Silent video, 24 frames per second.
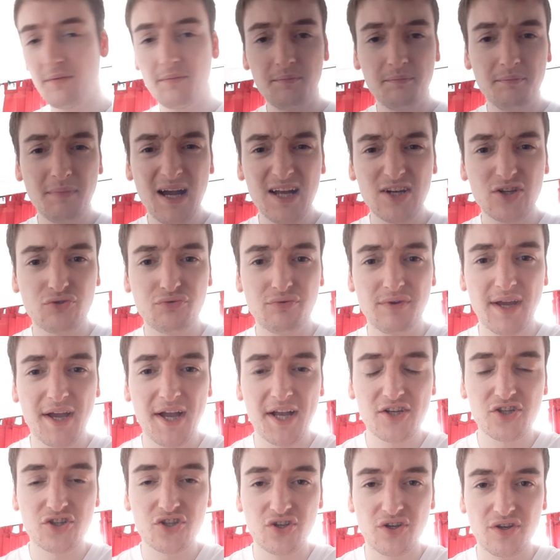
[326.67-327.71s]
match
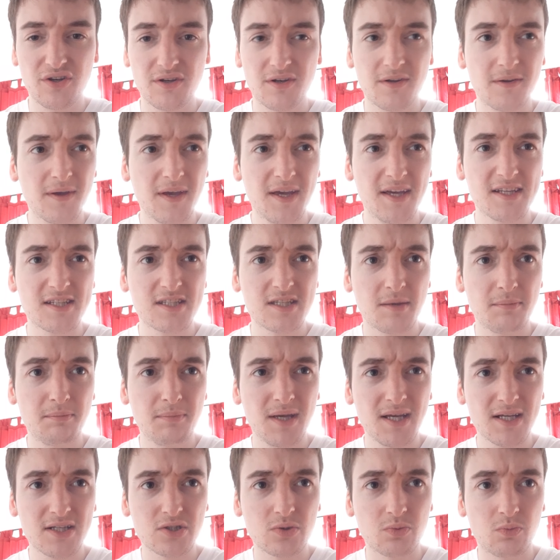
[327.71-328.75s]
reaction, it's a
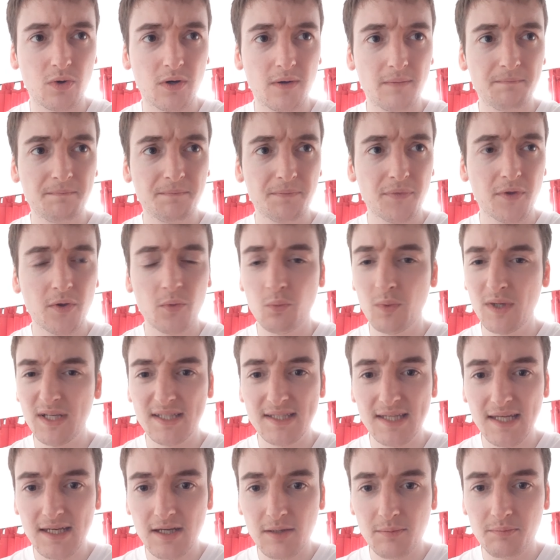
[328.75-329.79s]
mixed one. We
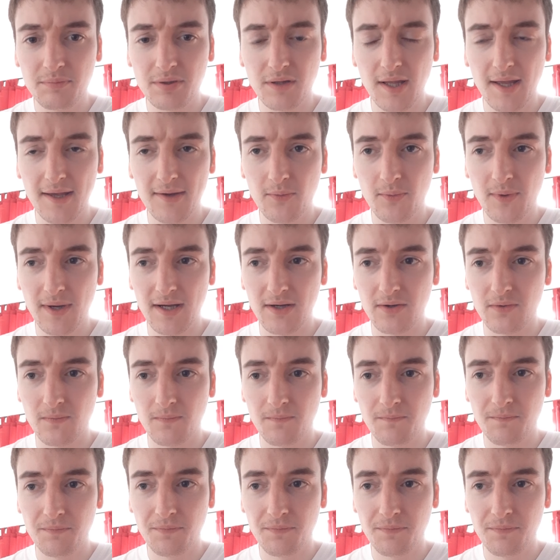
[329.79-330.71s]
didn't play well.